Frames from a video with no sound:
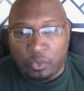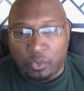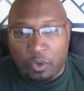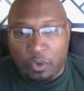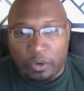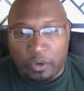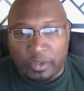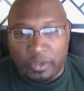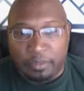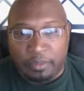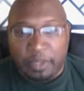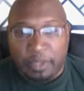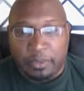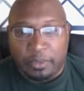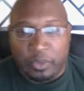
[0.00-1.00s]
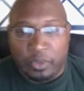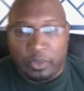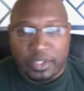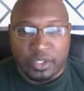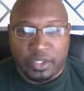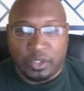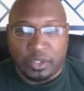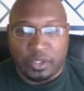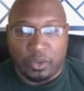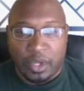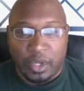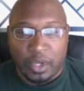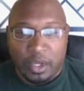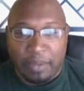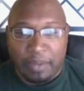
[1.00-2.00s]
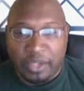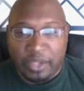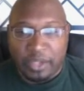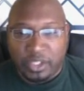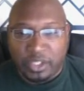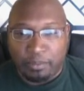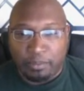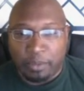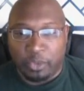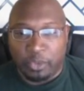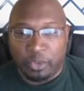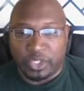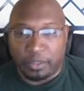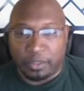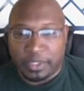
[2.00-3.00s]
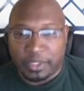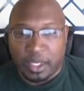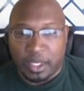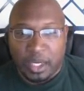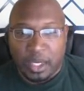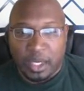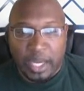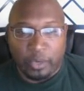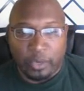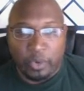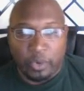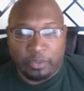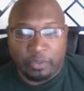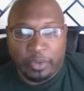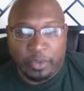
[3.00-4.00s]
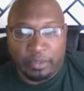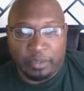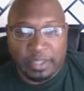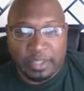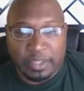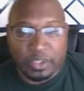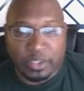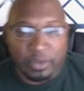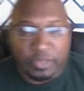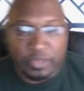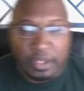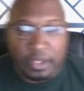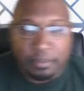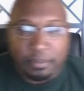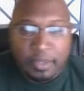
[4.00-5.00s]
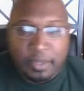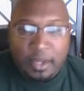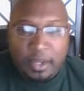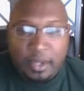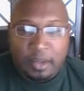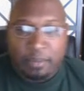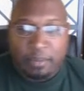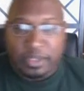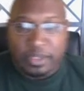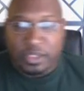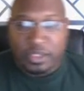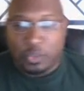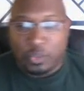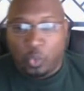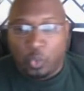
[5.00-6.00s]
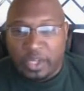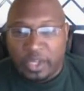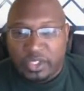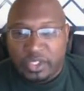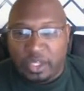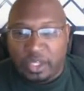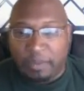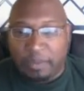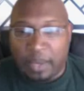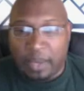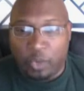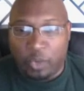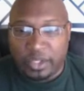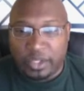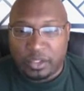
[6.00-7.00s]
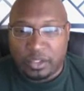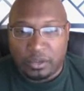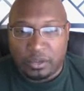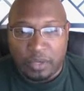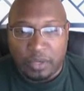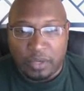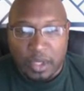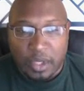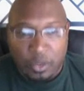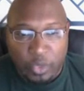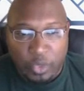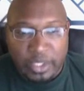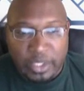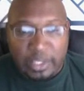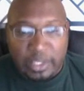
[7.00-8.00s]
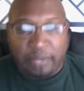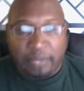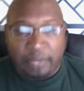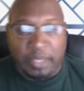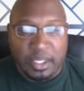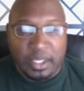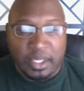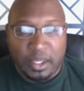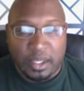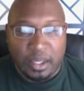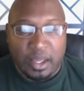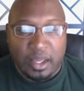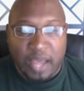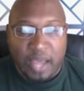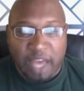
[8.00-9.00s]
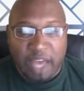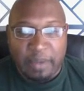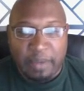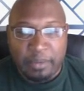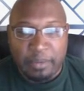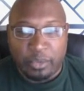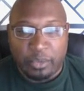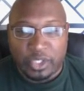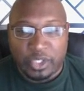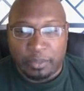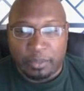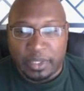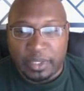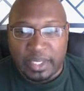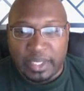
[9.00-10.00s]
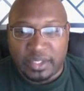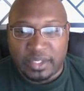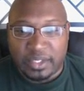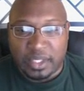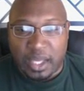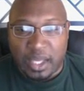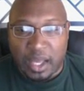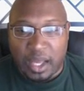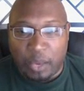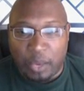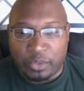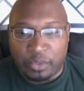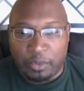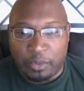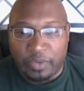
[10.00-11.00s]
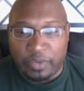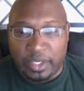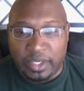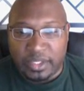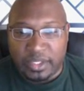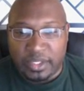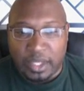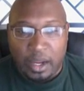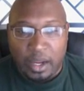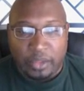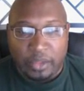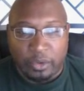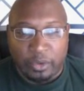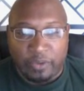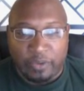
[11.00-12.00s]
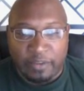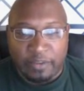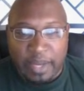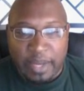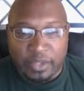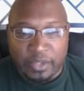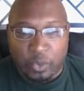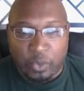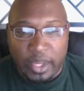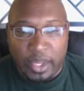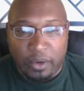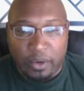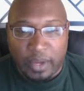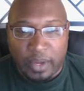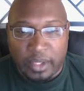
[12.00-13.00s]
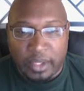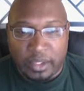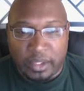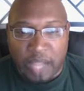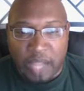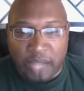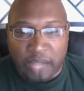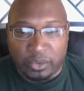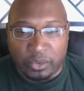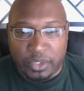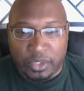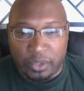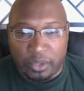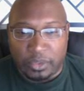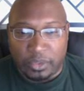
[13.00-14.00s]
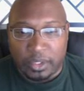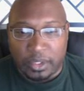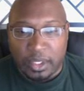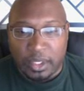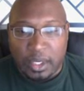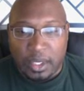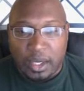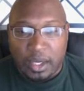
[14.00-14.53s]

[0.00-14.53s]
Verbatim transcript: you should warn the people who listen to you about gym memberships. I agree with building muscle and everything, but this one gym I went to wouldn't let me out of my membership unless I was moving at least 35 miles away or had a doctor's note.